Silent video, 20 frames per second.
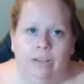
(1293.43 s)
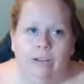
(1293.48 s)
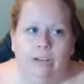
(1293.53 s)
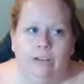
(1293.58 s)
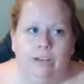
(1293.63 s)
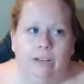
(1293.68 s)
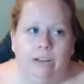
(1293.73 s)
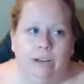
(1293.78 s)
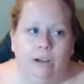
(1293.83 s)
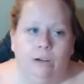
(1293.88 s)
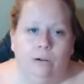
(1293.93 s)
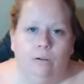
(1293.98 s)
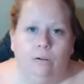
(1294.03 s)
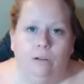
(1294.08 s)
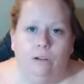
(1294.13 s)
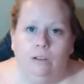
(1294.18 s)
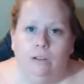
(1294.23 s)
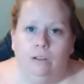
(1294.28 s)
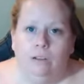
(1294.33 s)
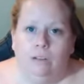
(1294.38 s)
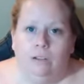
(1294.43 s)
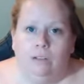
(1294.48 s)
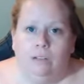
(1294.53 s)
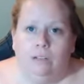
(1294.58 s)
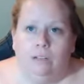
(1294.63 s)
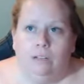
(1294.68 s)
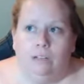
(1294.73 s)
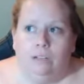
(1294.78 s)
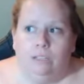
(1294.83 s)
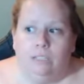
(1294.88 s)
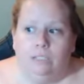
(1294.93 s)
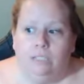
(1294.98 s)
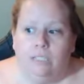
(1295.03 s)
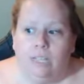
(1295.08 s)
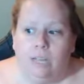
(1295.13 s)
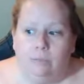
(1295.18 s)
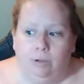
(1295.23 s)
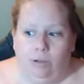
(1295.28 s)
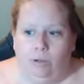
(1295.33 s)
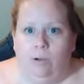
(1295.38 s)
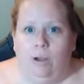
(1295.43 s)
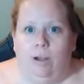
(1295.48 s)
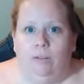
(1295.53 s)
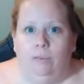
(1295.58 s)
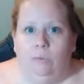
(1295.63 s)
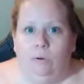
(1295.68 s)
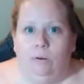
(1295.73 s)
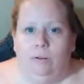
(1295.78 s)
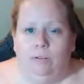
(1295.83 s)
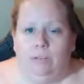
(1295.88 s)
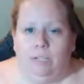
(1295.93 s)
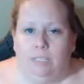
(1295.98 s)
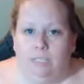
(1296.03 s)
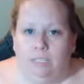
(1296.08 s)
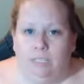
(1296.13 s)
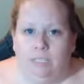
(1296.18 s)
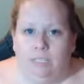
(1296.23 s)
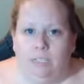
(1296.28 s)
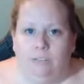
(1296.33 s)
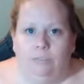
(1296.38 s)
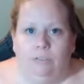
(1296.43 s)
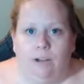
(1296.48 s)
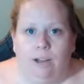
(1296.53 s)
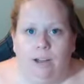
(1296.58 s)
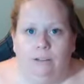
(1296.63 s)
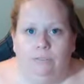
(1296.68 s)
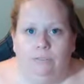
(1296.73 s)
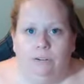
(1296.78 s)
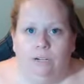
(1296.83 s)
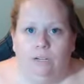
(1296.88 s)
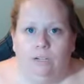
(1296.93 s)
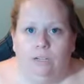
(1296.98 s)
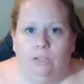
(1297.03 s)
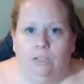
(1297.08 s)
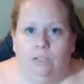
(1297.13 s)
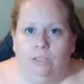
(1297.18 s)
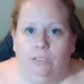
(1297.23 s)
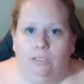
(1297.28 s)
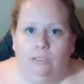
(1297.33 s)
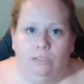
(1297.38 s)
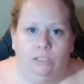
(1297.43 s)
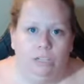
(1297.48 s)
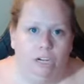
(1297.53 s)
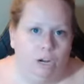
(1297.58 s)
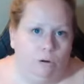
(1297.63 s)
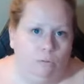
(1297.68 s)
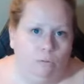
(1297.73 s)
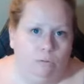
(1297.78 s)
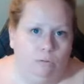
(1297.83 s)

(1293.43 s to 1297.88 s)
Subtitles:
Now, does that mean you have to work with that deity forever? No.